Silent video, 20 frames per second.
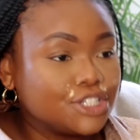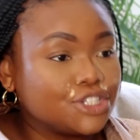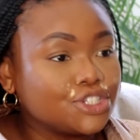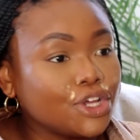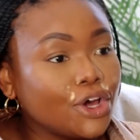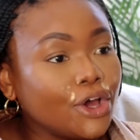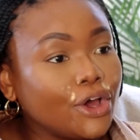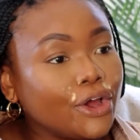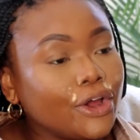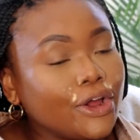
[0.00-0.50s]

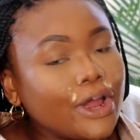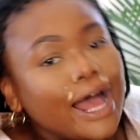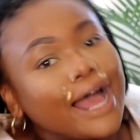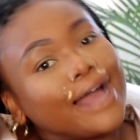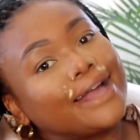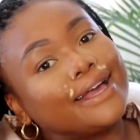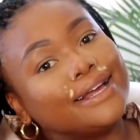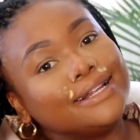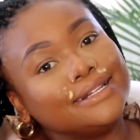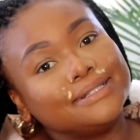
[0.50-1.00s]
So
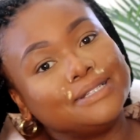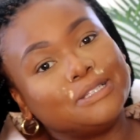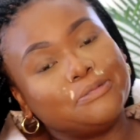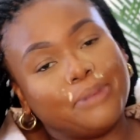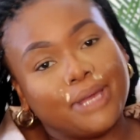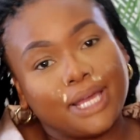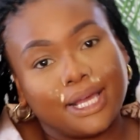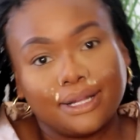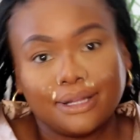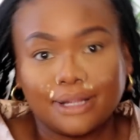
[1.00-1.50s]
I can
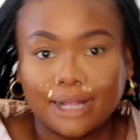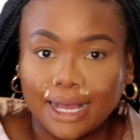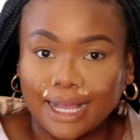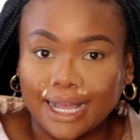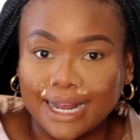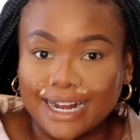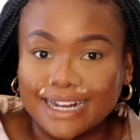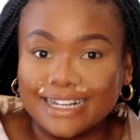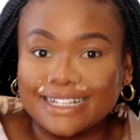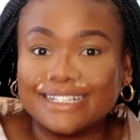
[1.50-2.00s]
speak I
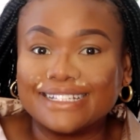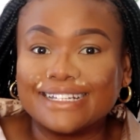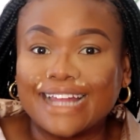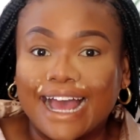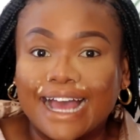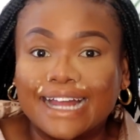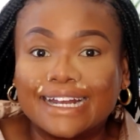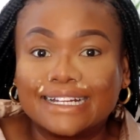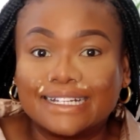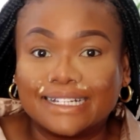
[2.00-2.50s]
can
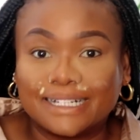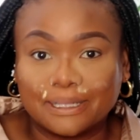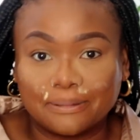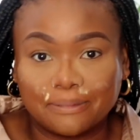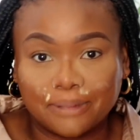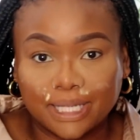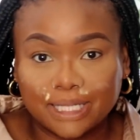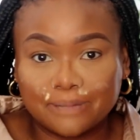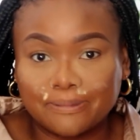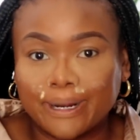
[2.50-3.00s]
understand a little
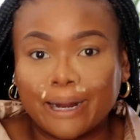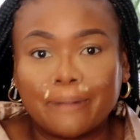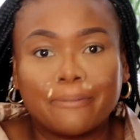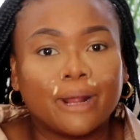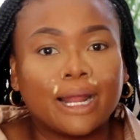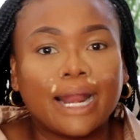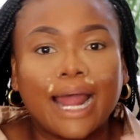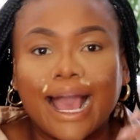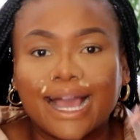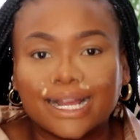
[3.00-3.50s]
bit, but I'm
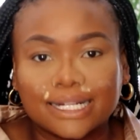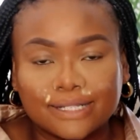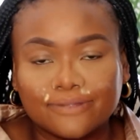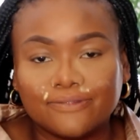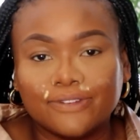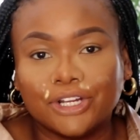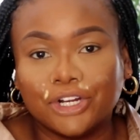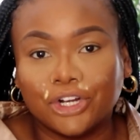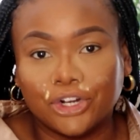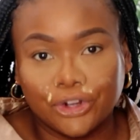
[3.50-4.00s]
not
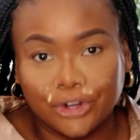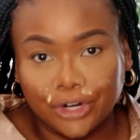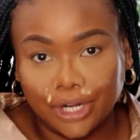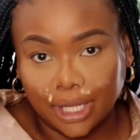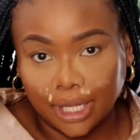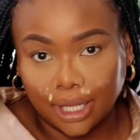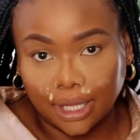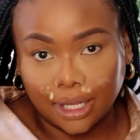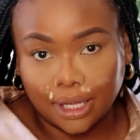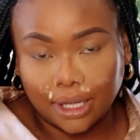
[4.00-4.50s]
actively
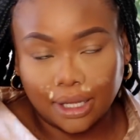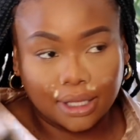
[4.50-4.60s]
learning